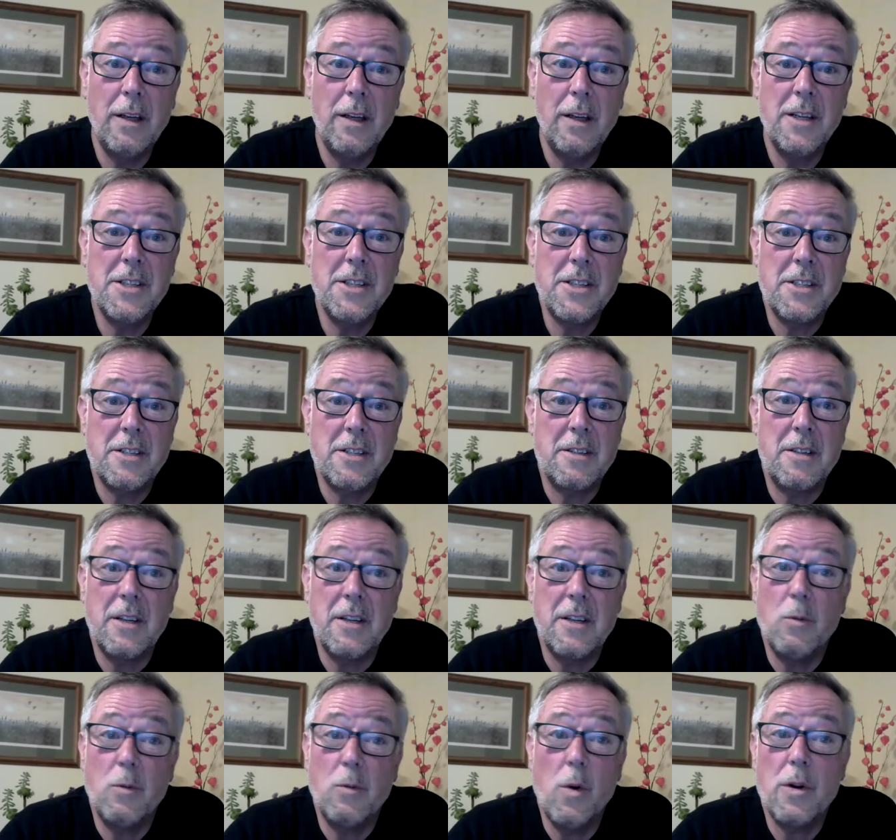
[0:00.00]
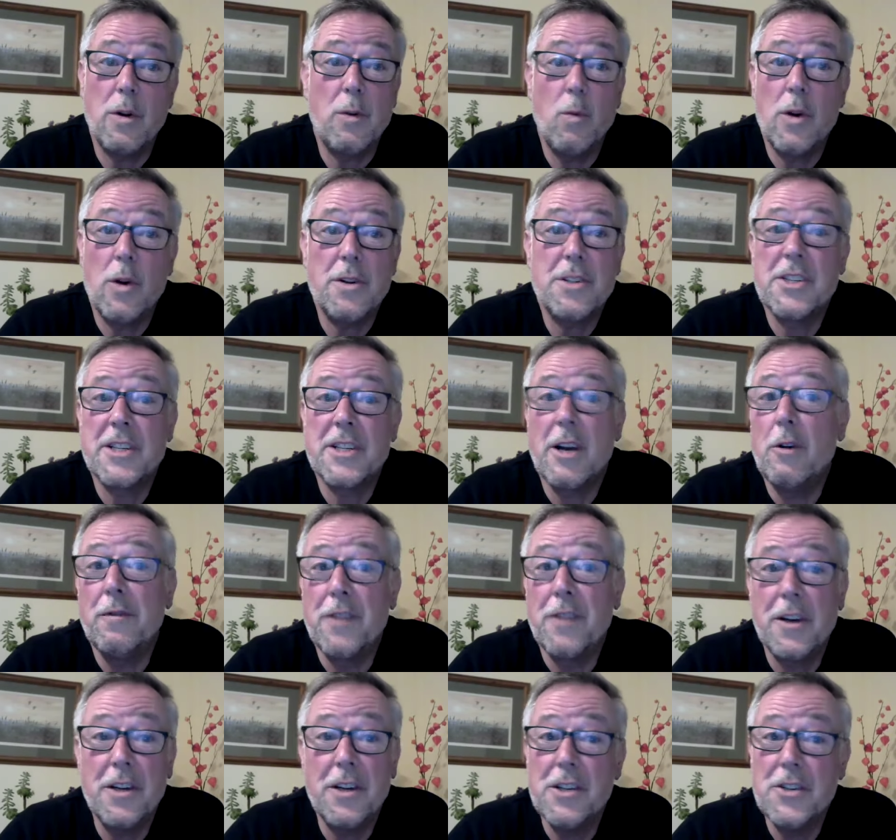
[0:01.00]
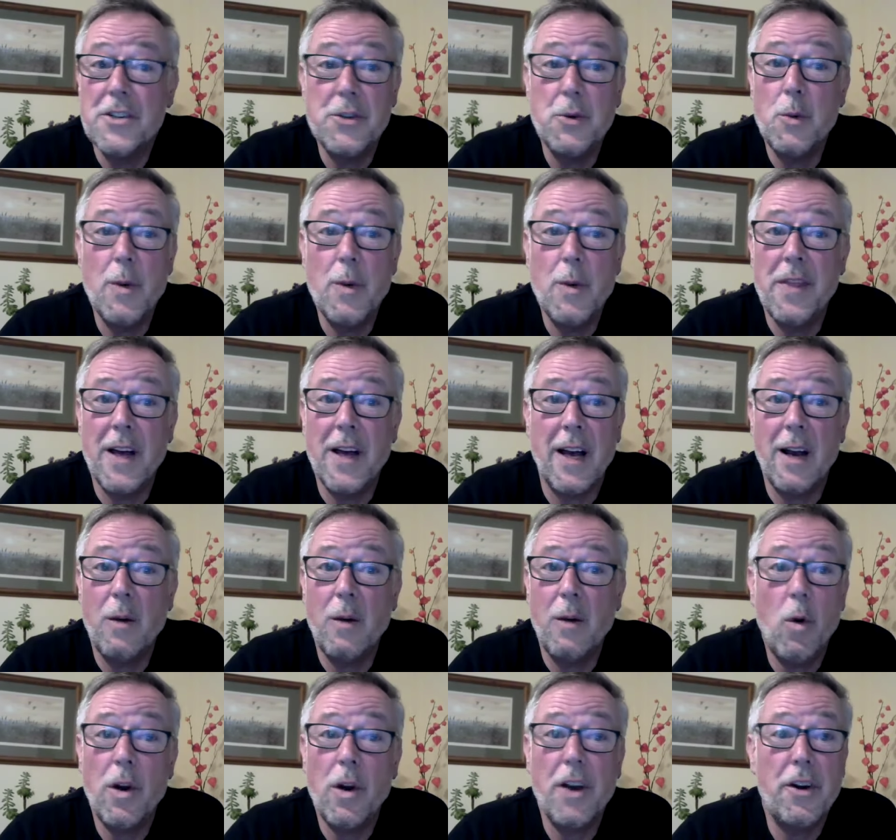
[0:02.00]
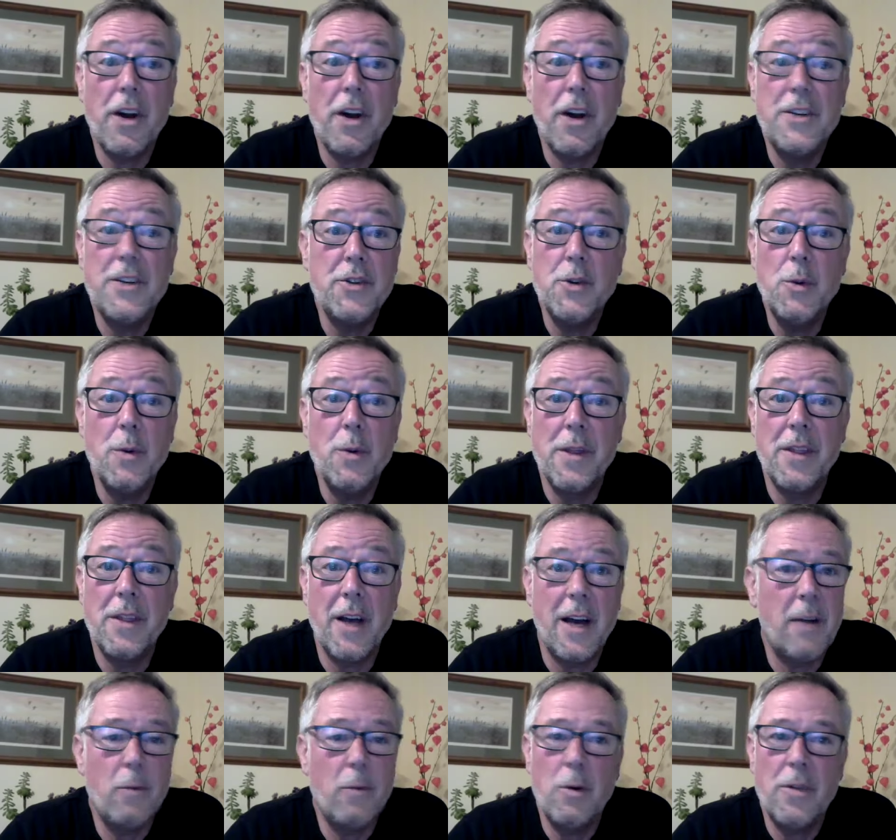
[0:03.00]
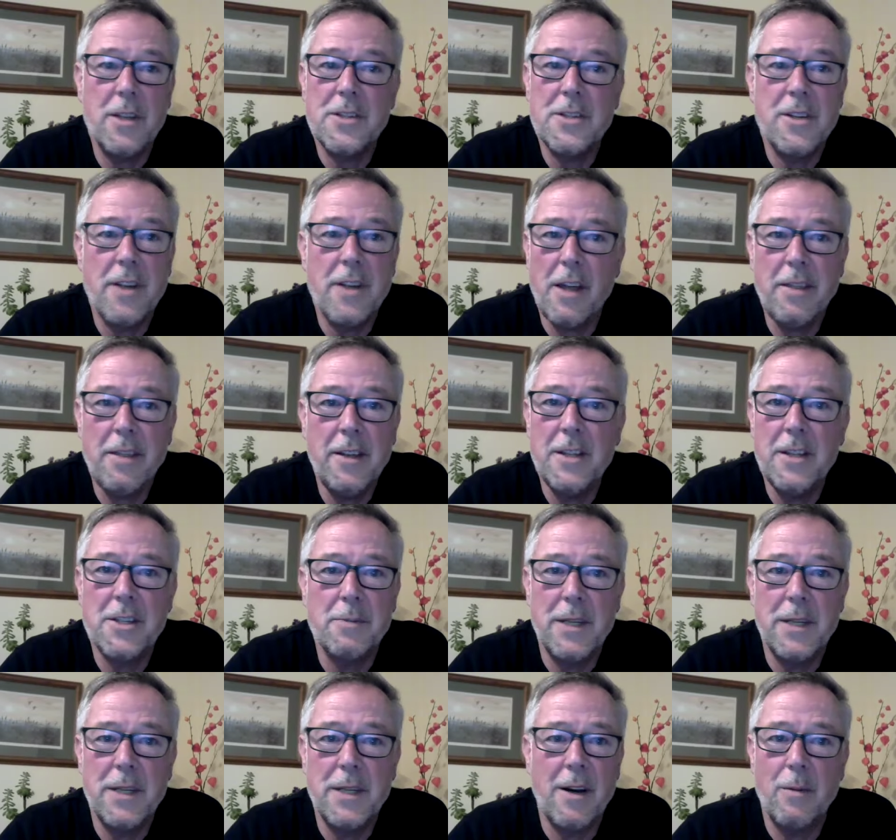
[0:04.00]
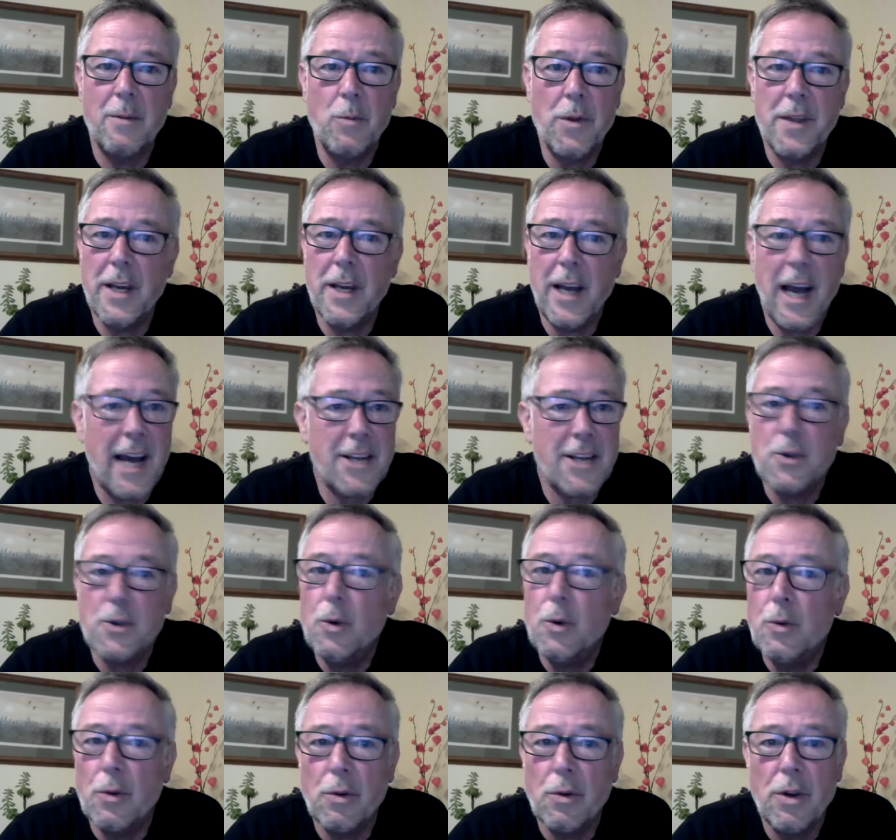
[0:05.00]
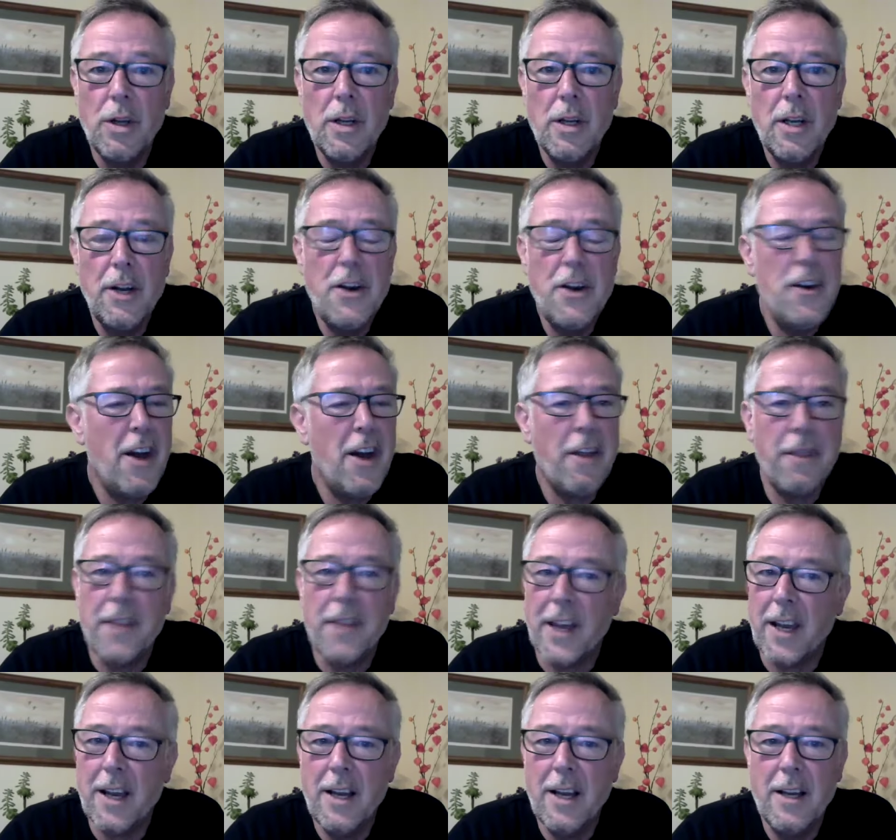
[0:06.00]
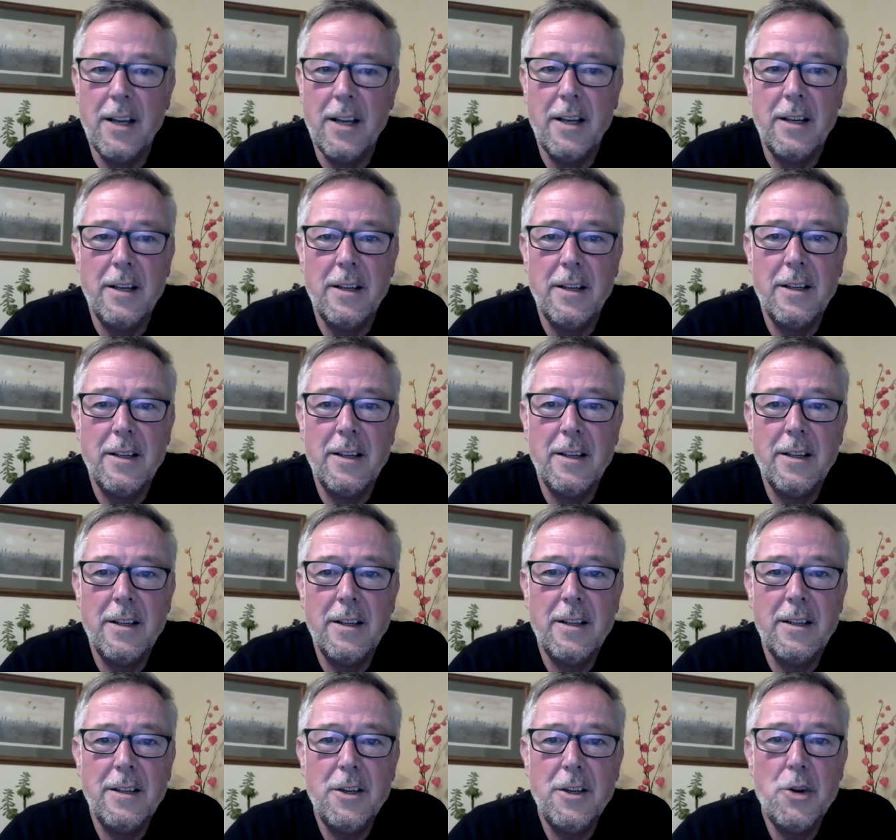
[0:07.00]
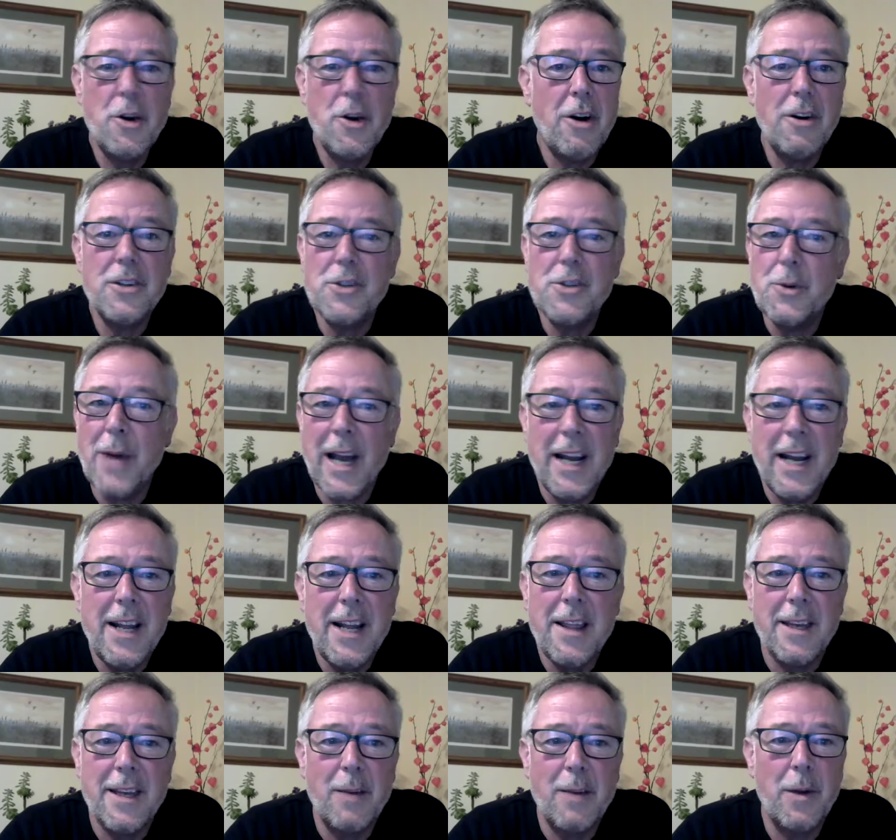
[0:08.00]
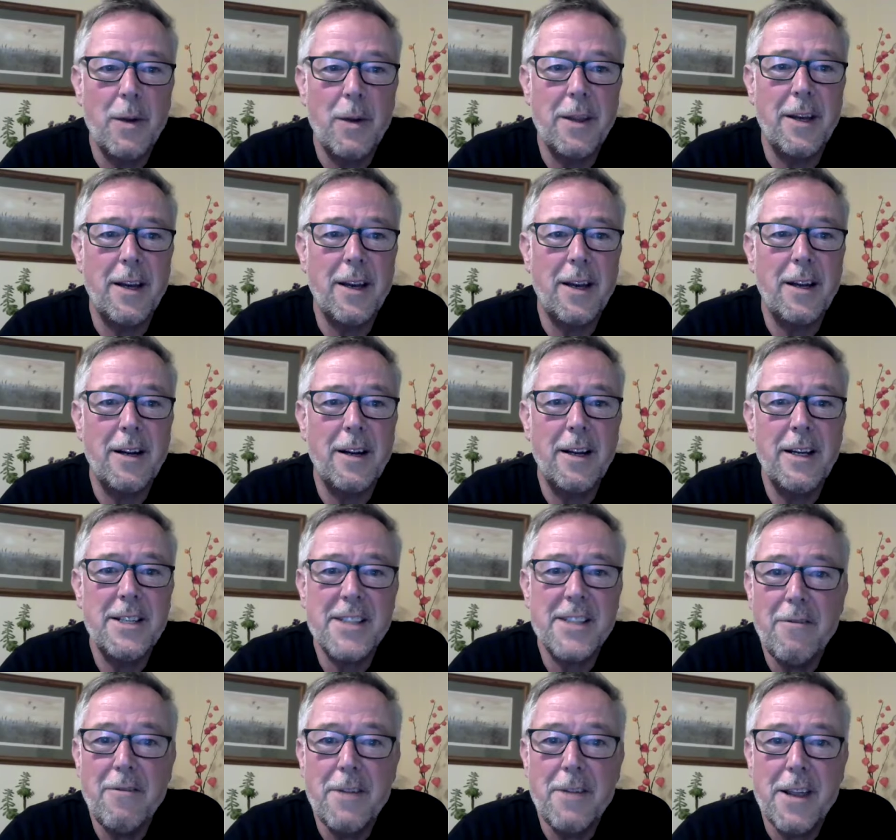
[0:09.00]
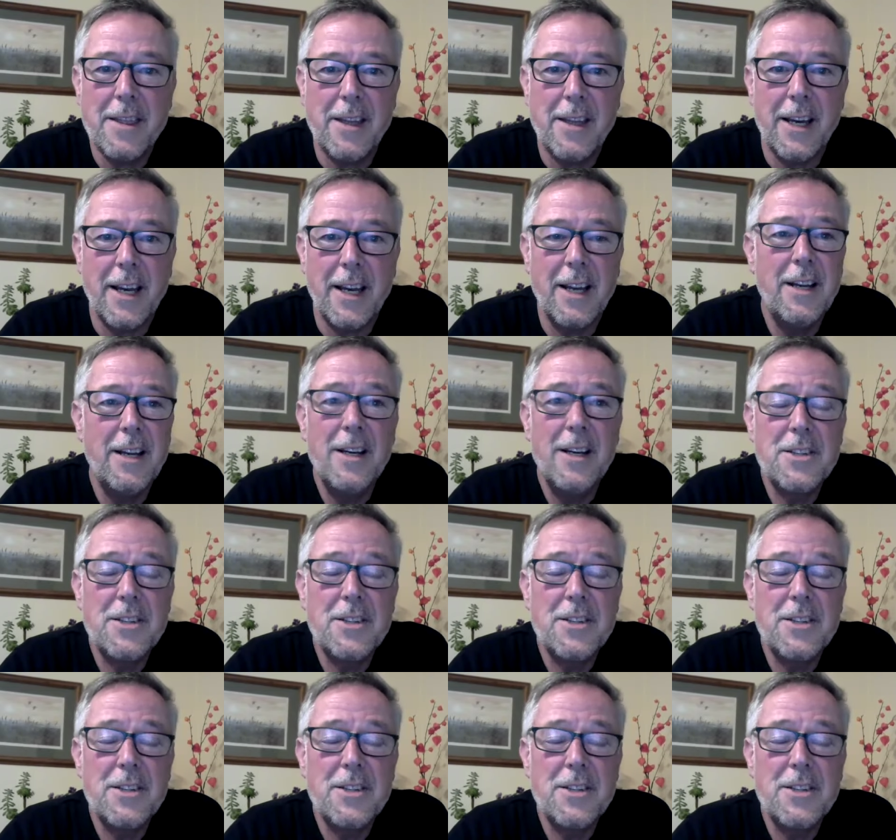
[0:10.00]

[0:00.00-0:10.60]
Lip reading: Because what's self going to do with that? What can I do with that? Well, there's nothing to be done with it at all. Nothing. You can't do anything with it. It's everything.